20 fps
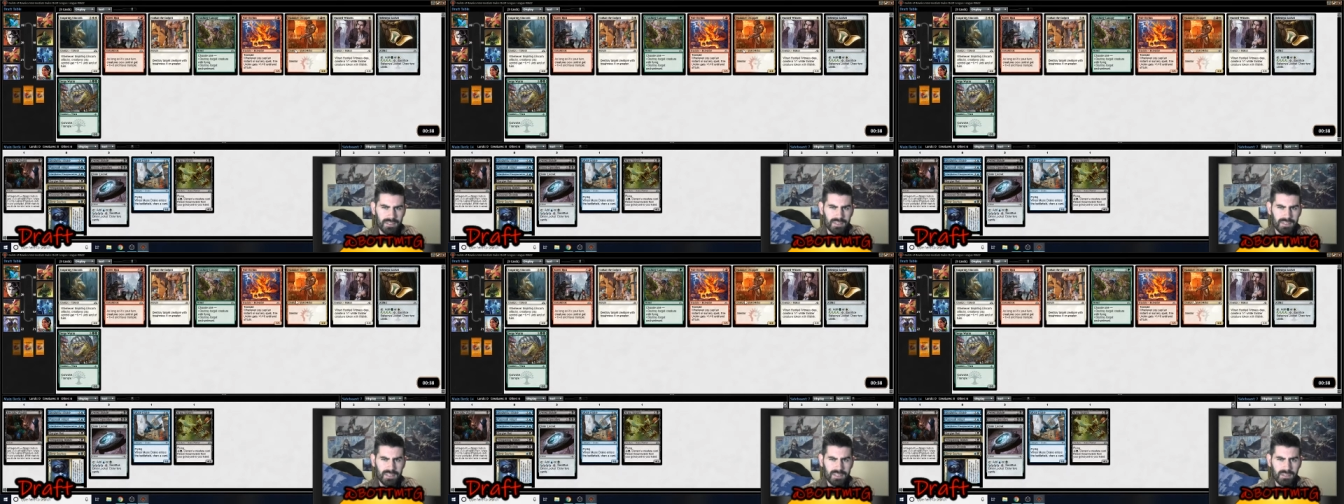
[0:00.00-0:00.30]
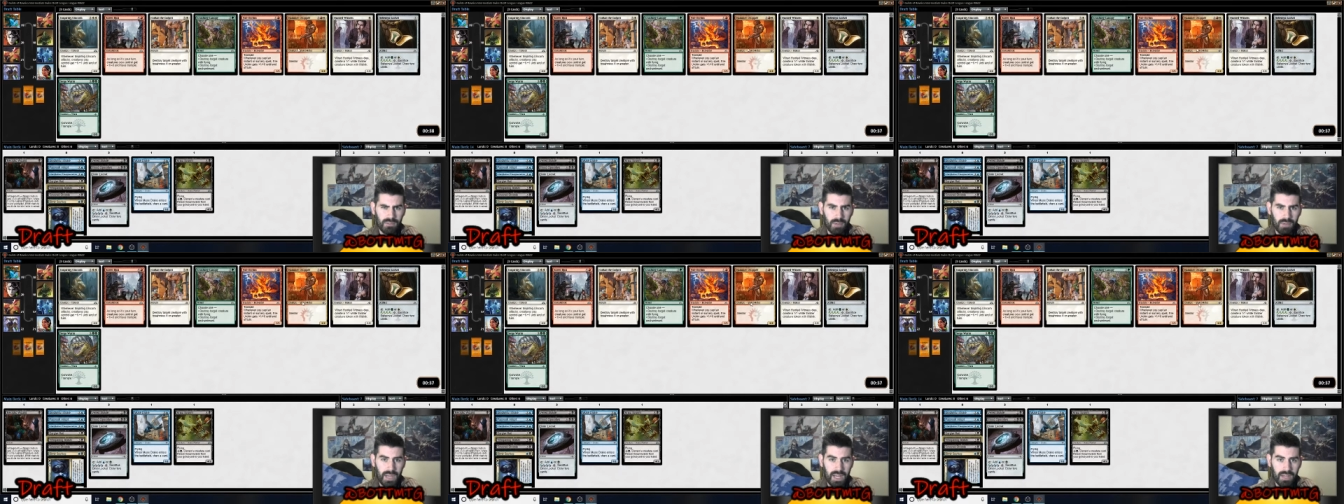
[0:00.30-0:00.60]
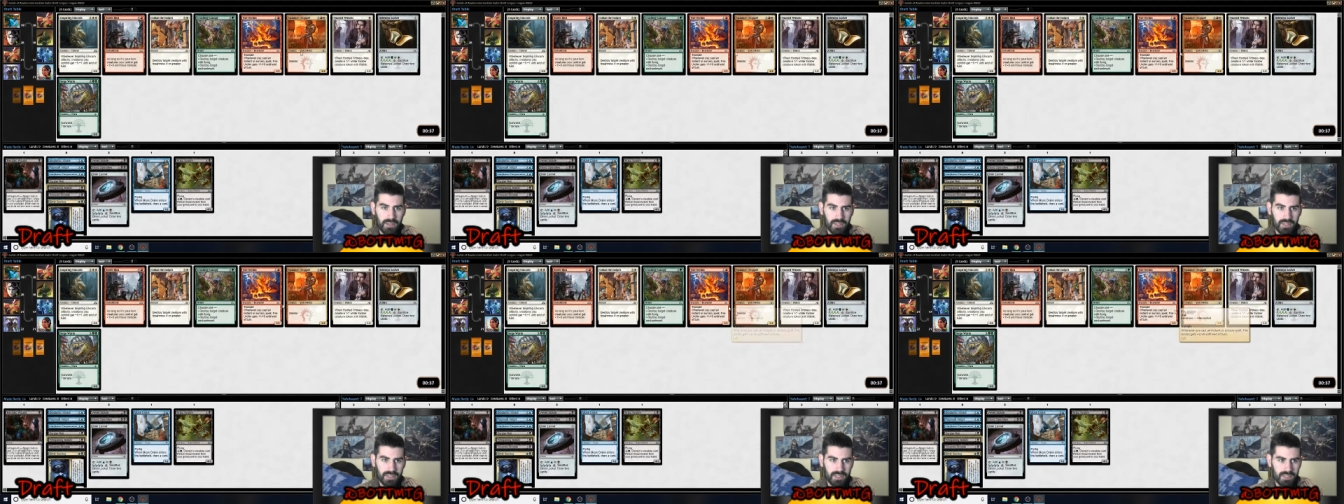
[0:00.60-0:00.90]
Wow,
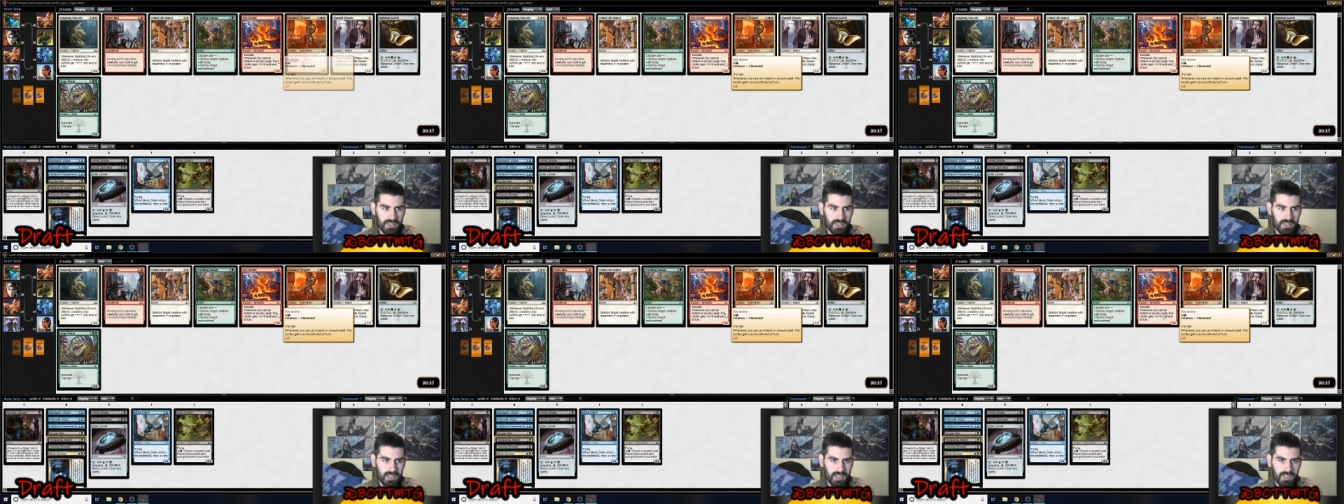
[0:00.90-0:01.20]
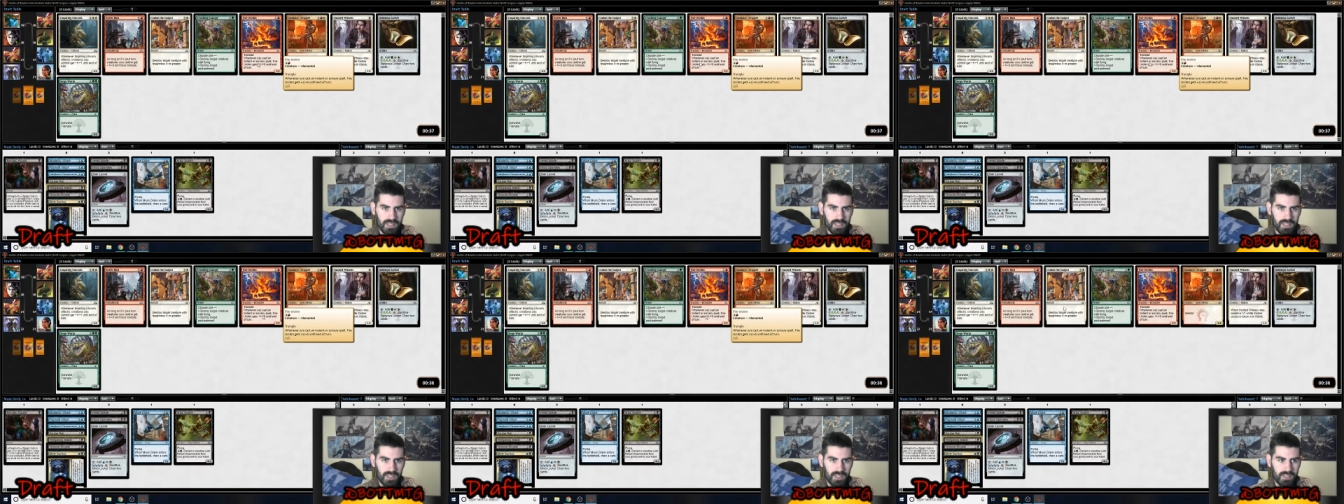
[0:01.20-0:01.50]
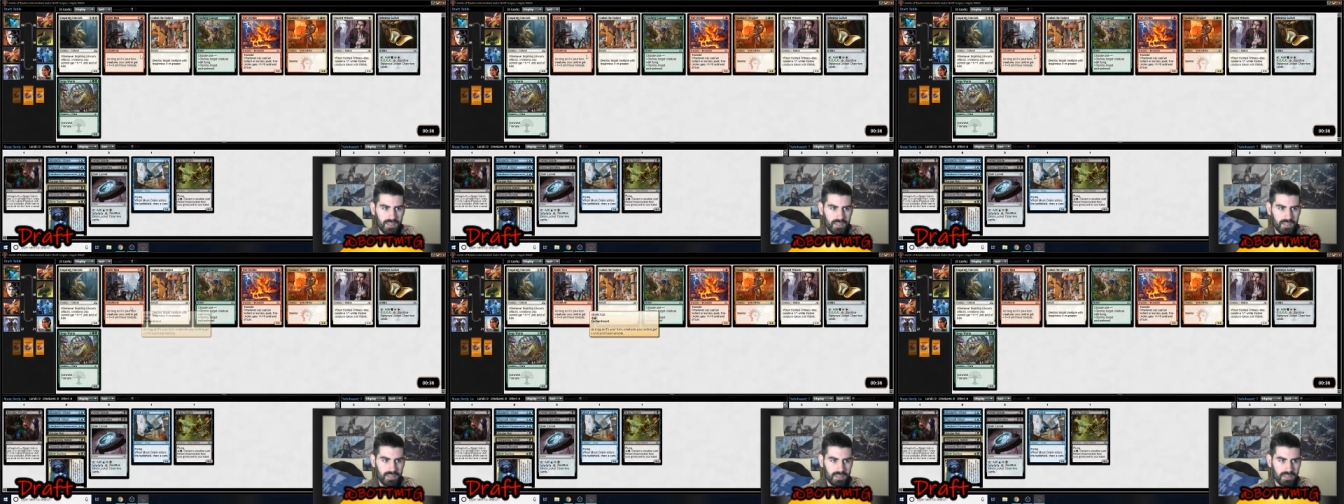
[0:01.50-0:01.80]
this is
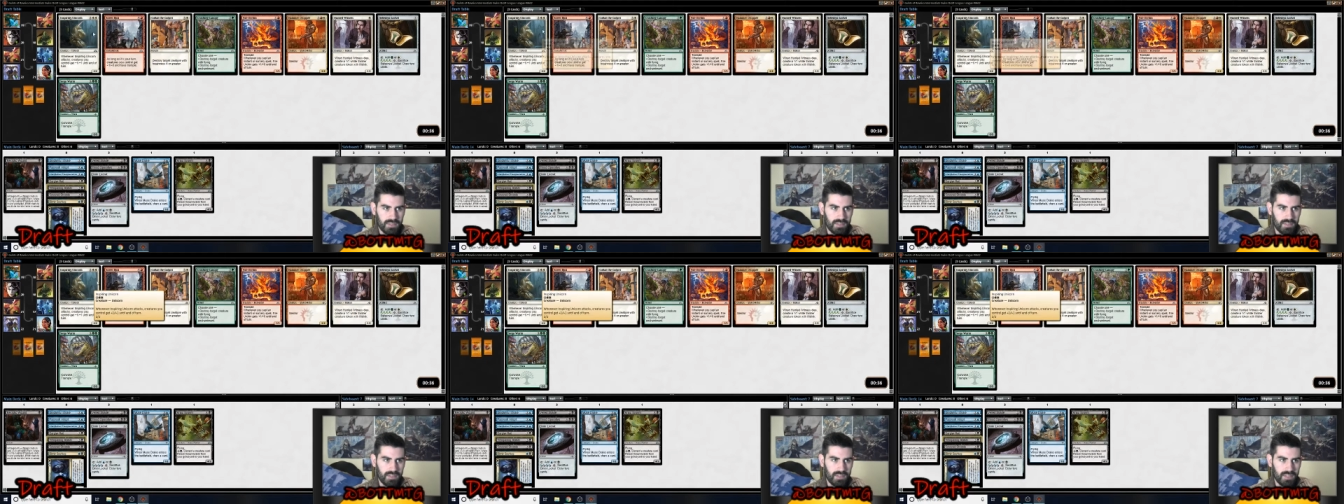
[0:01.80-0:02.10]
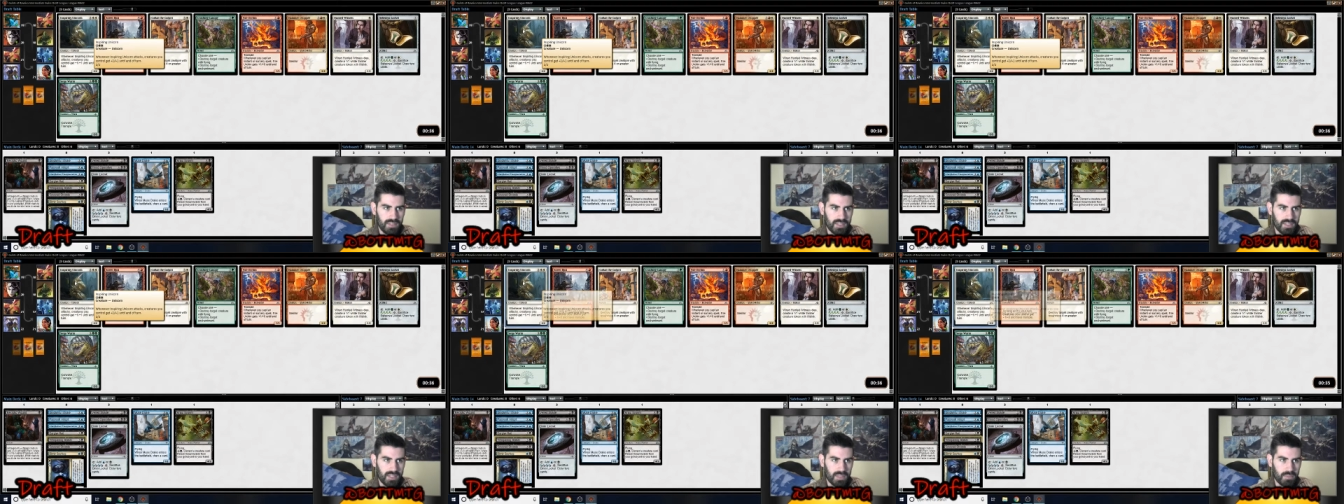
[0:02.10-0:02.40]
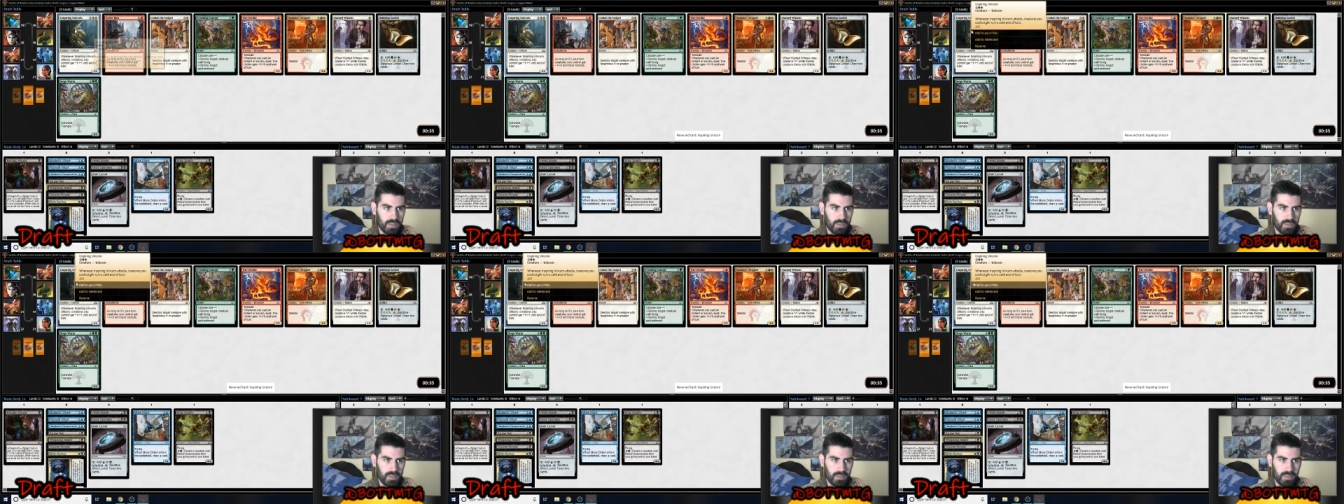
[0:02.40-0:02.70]

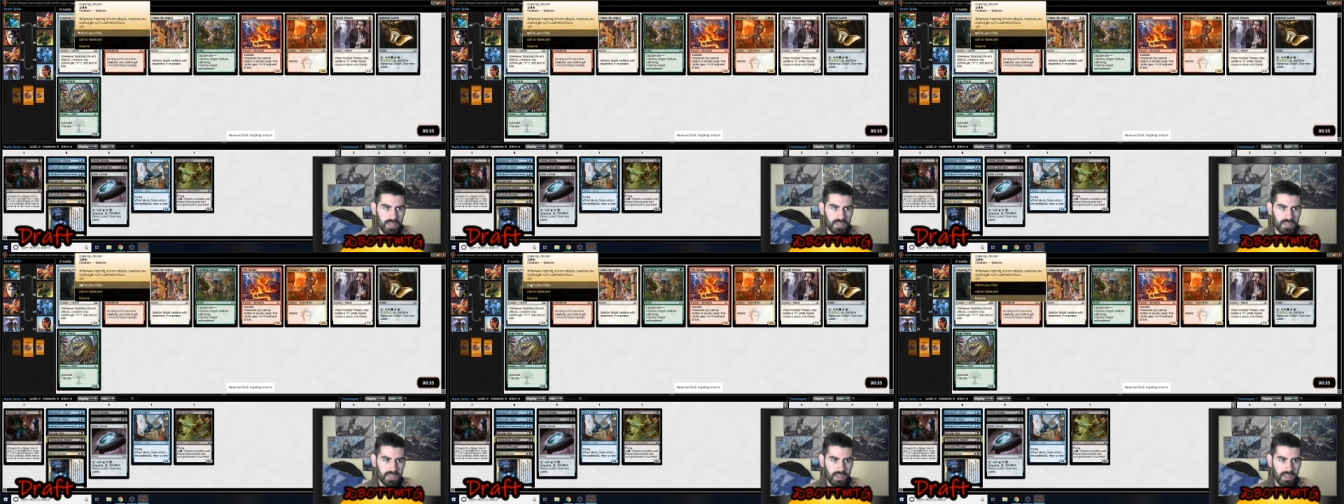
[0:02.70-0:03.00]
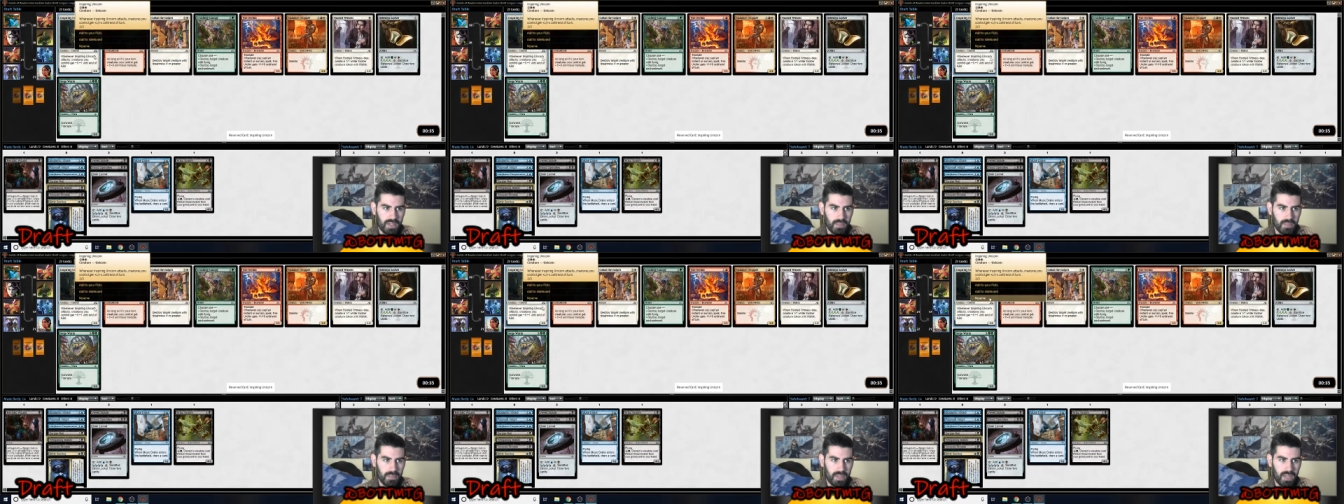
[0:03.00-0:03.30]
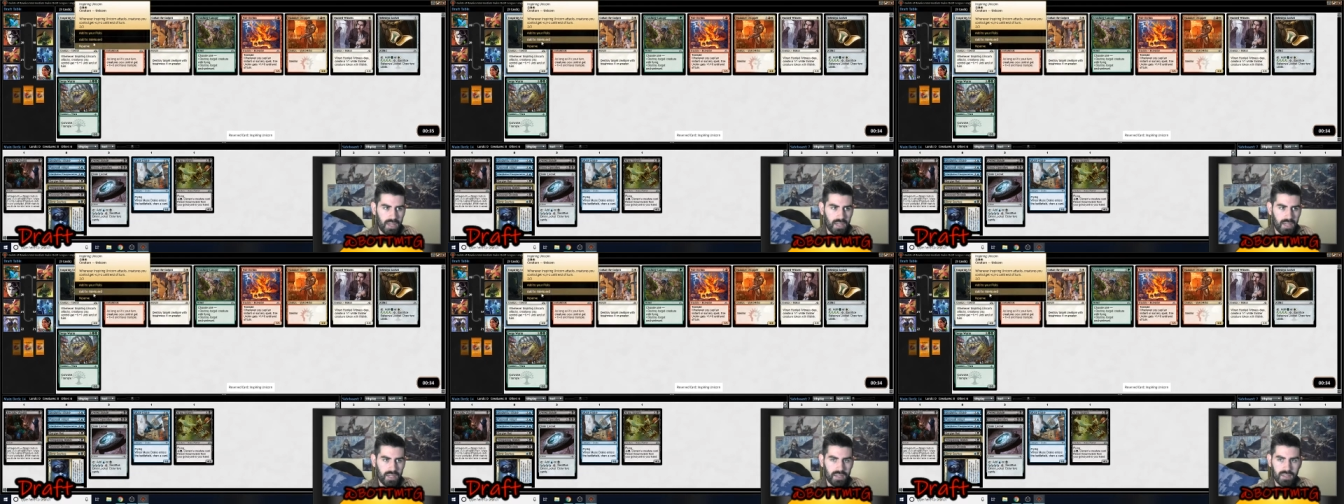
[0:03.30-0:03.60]
probably the best card in the
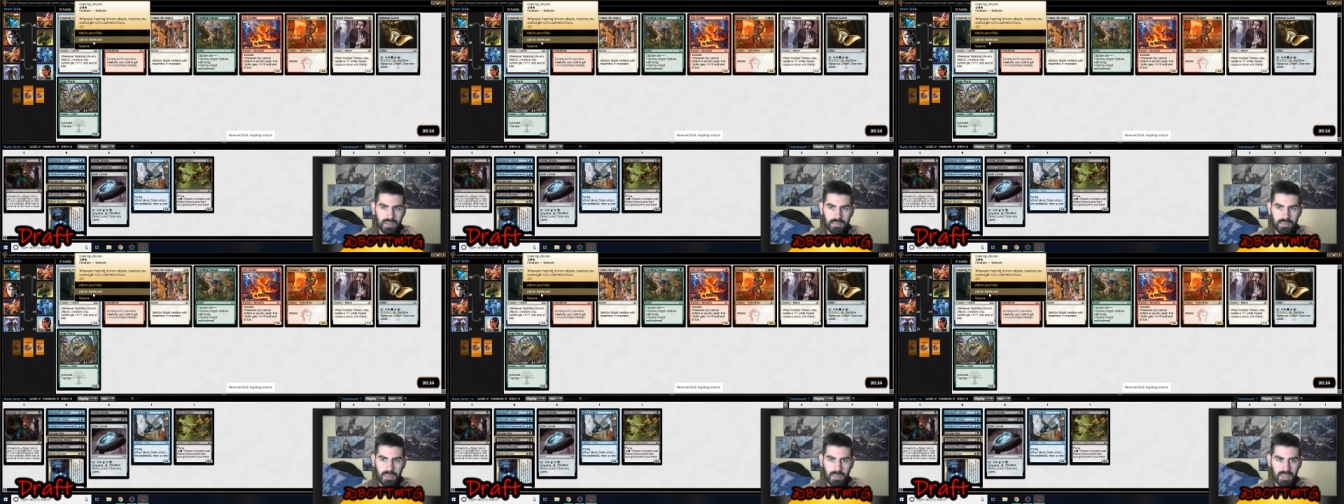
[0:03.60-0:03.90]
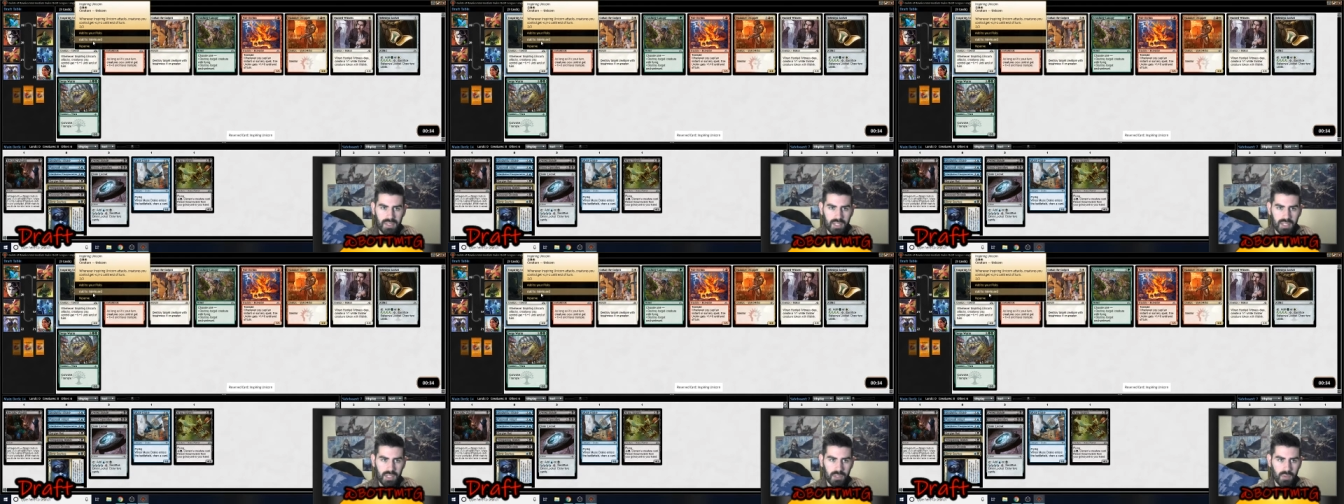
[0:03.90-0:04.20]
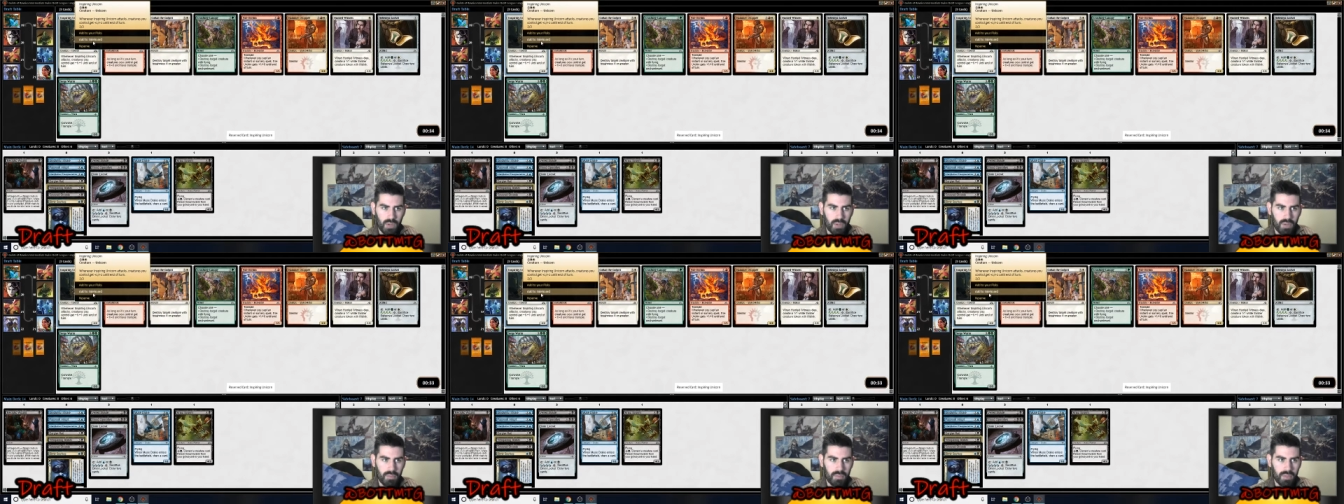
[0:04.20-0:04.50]
pack. Maybe Siege
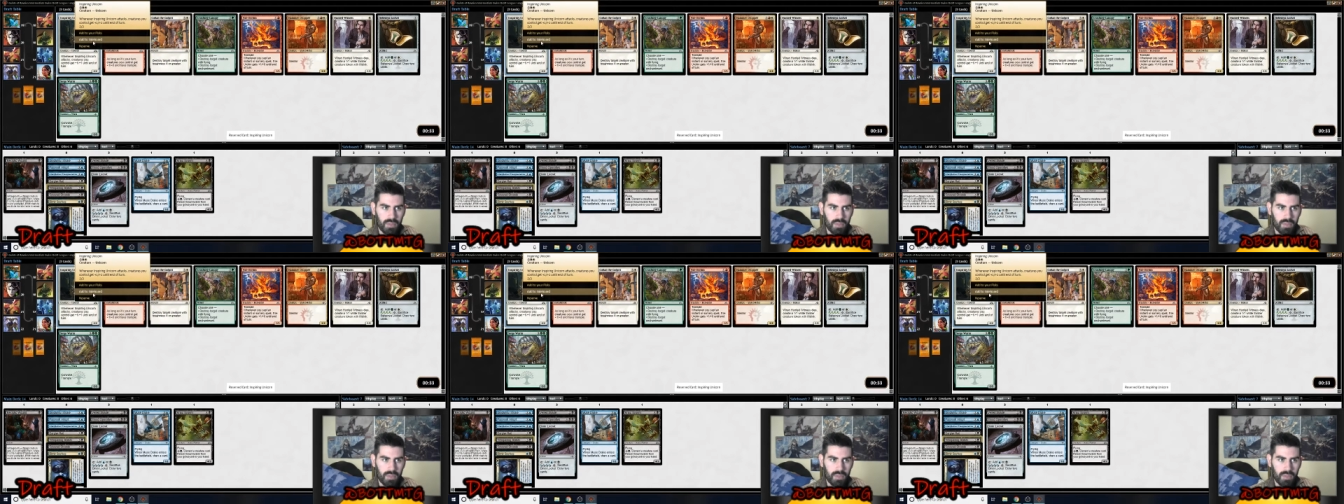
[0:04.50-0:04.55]
Worm.